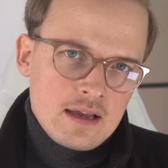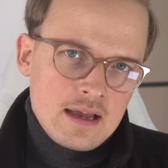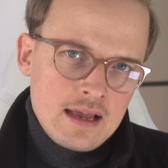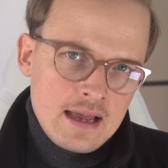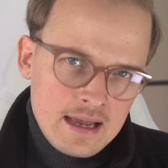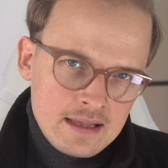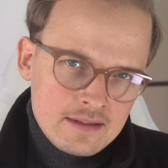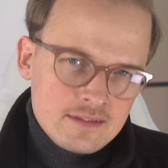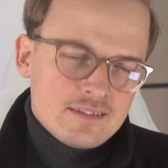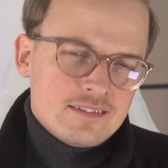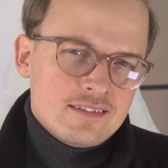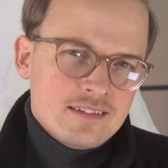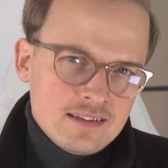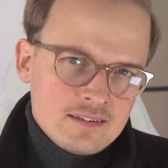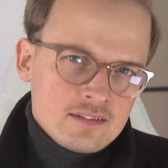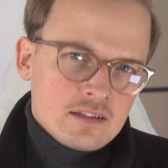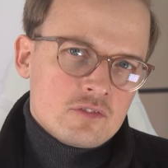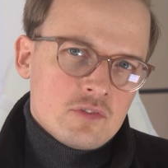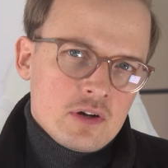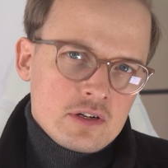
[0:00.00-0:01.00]
and
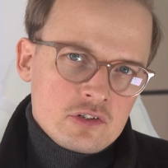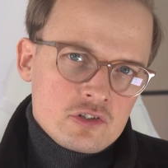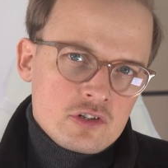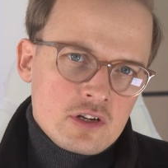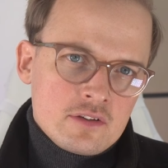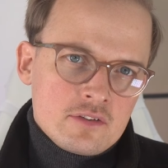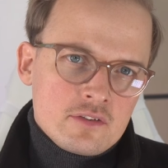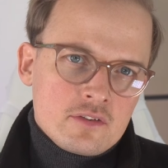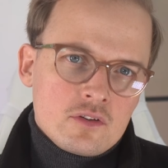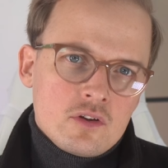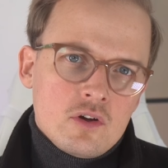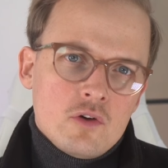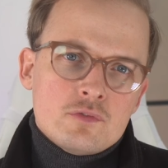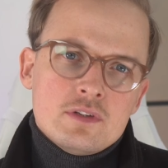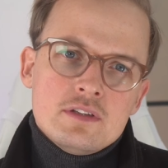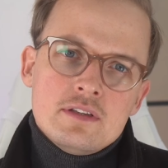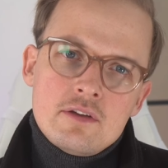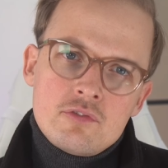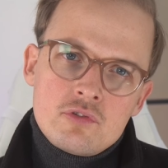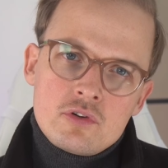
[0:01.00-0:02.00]
disadvantages of
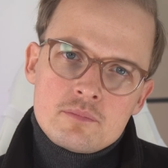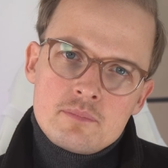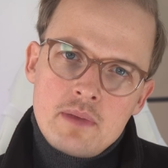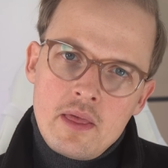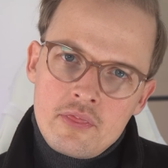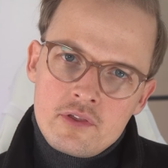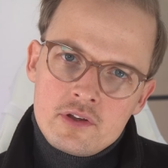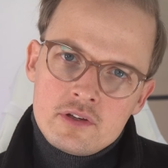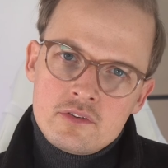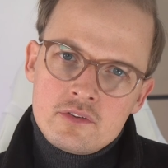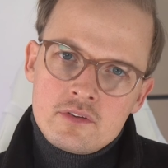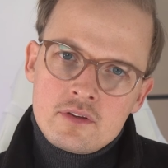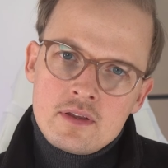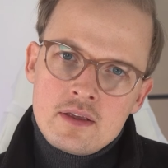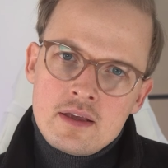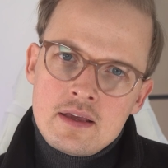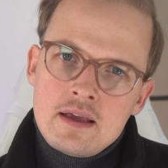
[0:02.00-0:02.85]
the different methods,